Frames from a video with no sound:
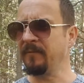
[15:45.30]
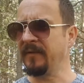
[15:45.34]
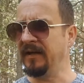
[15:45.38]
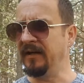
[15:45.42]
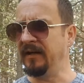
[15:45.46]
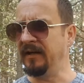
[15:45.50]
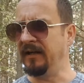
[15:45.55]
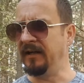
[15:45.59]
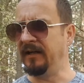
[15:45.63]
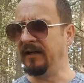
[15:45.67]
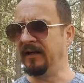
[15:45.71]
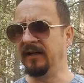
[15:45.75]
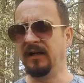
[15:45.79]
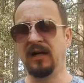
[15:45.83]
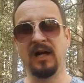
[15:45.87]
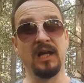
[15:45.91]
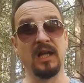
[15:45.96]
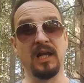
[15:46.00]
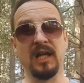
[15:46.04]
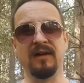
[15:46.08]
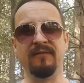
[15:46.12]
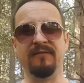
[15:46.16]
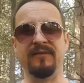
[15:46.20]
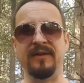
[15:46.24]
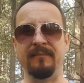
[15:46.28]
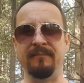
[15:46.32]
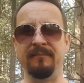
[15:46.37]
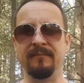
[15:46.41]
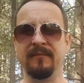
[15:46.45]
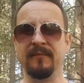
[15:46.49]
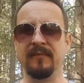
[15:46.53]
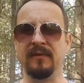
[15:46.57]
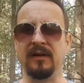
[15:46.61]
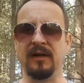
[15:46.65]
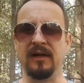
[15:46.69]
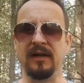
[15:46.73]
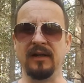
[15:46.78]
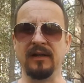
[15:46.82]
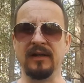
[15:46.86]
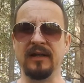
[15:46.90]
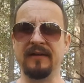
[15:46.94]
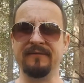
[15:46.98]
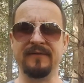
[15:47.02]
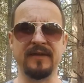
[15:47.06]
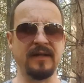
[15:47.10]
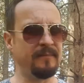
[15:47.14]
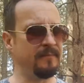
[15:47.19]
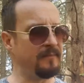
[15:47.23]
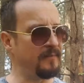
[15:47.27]
I love them I
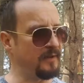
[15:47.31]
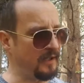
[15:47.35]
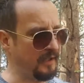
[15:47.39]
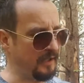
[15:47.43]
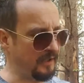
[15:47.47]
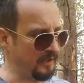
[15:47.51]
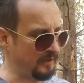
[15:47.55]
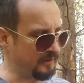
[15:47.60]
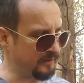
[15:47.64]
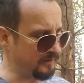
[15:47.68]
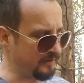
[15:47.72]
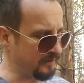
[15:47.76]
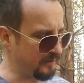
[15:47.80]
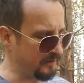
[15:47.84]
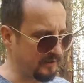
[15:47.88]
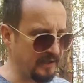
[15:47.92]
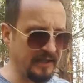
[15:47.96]
love them and uh,